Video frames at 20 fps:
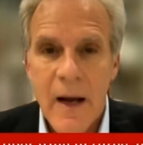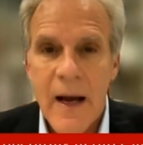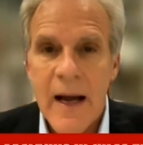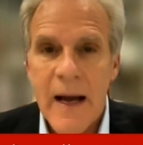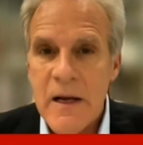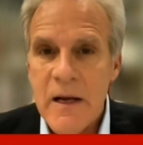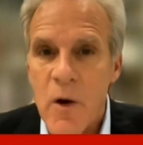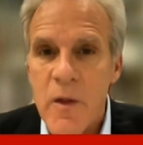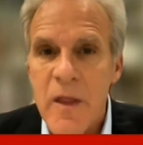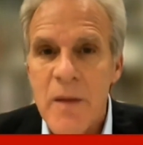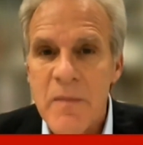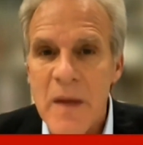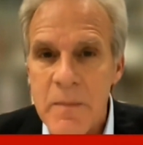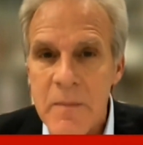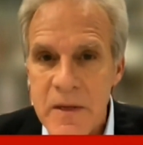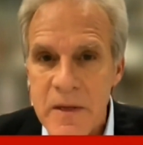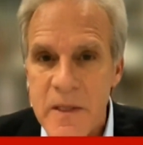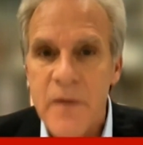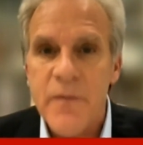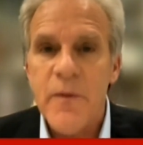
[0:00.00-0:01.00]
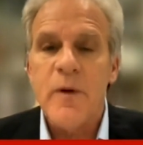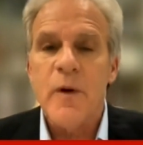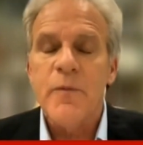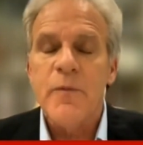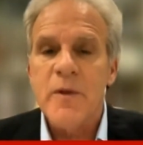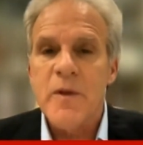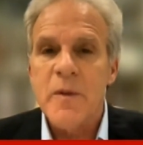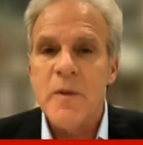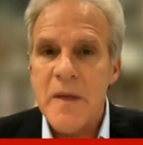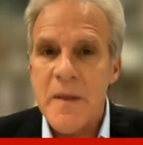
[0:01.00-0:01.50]
I know that may be
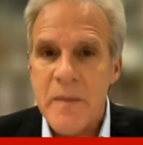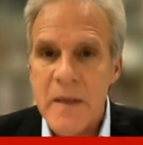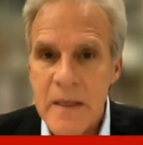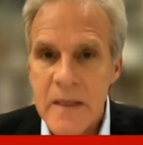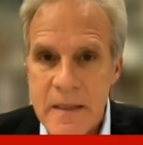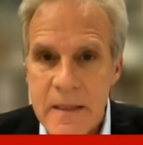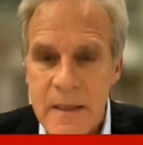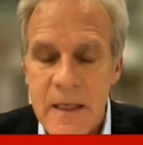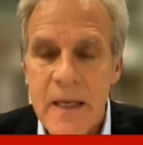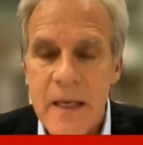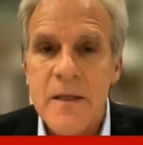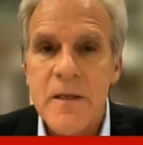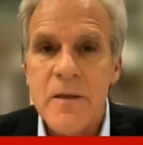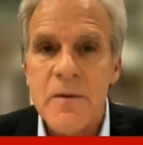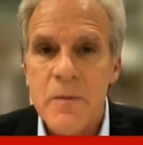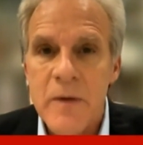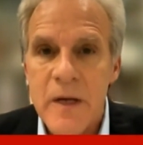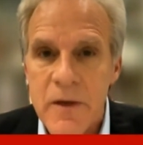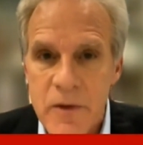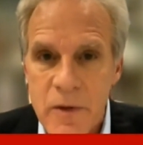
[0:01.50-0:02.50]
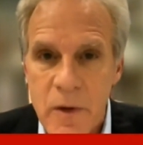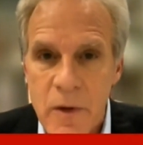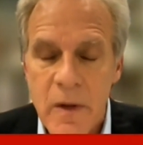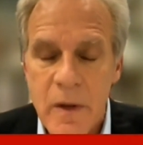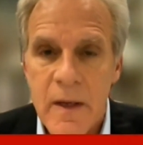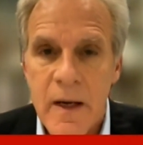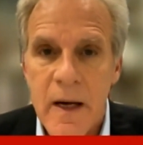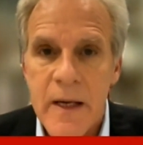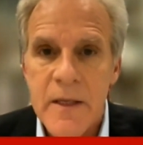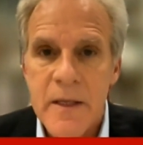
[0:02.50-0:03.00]
difficult for the BBC to
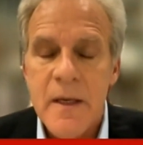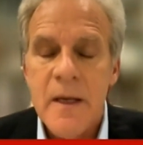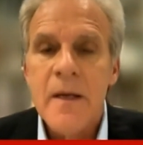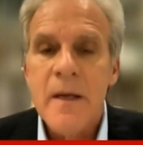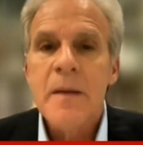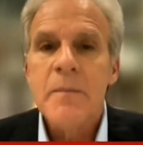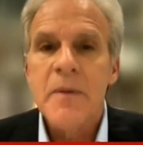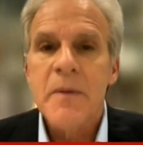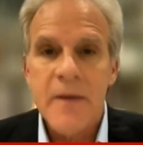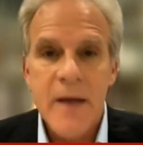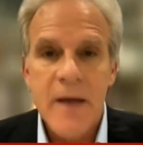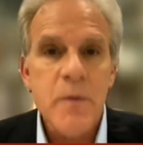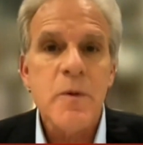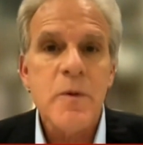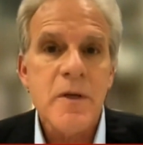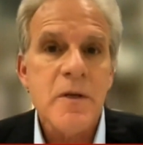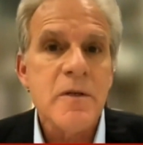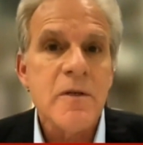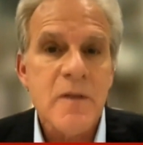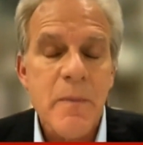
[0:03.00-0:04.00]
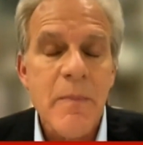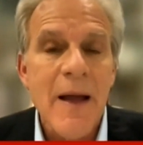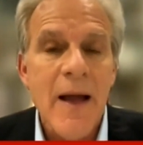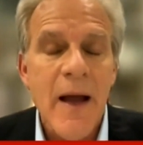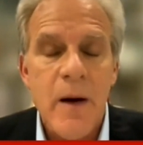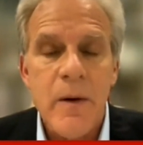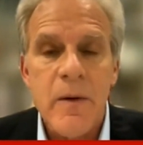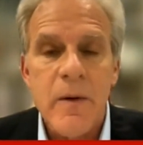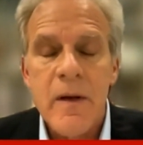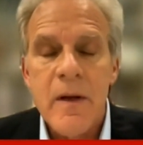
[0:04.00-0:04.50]
internalize, but that's what this is
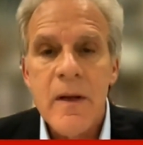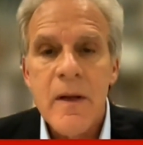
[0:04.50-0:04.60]
about.